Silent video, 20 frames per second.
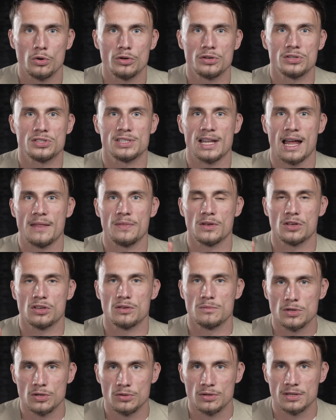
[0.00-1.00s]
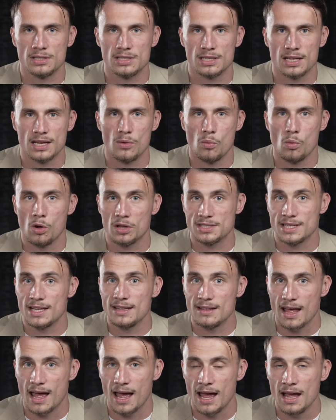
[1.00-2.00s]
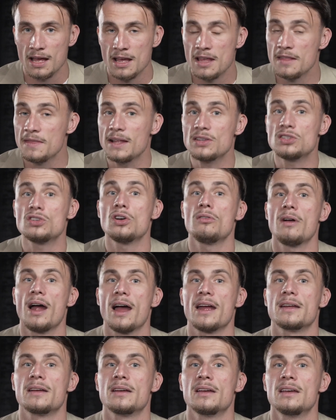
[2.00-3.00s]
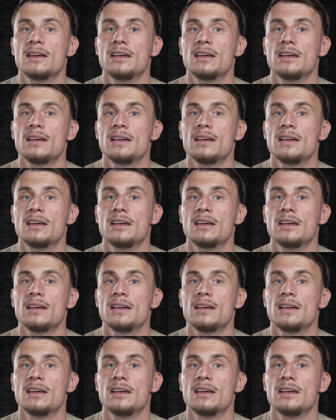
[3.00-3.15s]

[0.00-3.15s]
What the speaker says: understand the community and what's in there, that's all right.